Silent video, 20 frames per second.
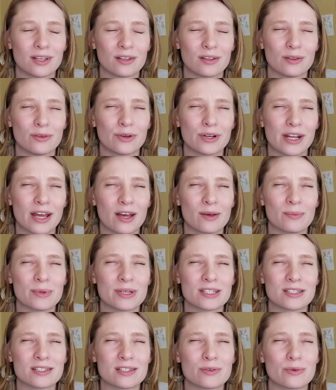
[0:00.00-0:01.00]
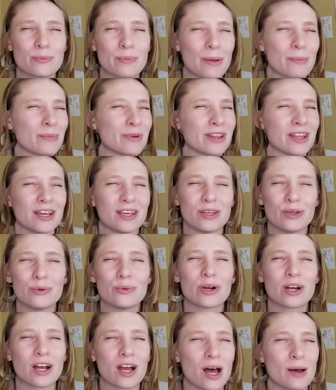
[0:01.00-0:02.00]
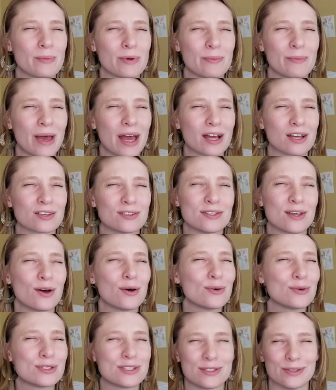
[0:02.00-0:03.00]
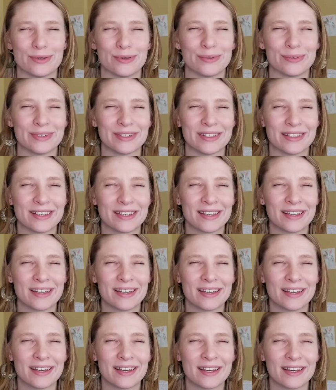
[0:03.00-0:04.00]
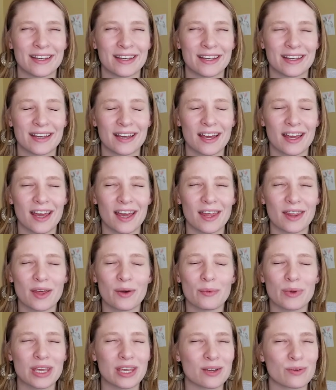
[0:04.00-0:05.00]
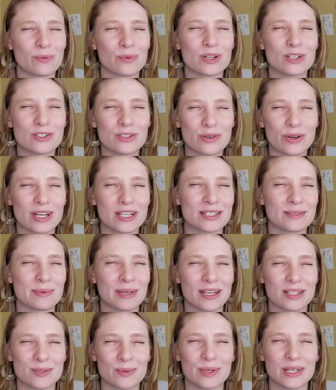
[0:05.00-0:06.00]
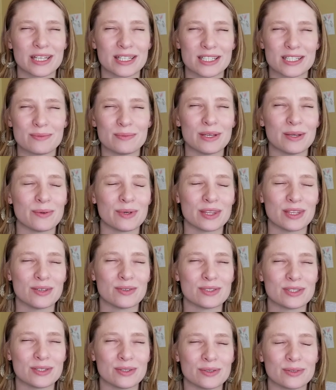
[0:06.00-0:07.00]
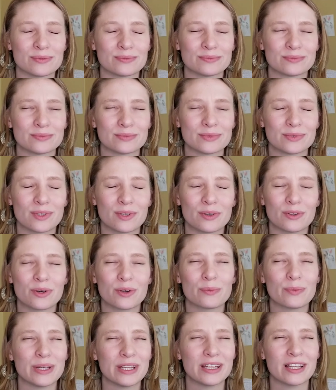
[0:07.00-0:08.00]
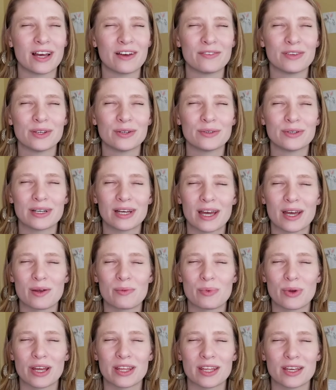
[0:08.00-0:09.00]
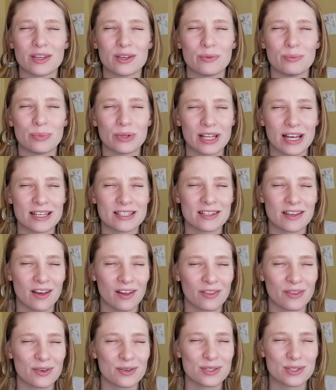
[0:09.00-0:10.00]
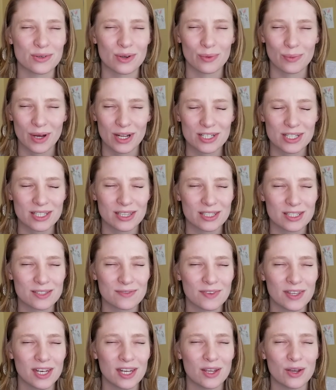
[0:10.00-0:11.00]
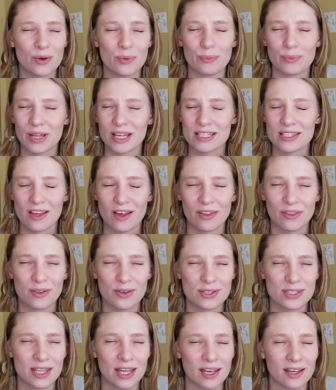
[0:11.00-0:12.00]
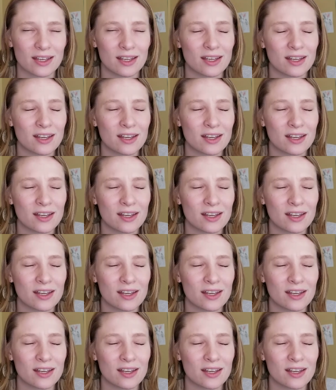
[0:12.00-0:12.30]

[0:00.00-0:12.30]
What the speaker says: Lord, help us to remember that you are coming back so soon and that we can rejoice because we'll get to be with you soon. Lord, we love you. I pray that you bless all those who are watching this video and bless all those that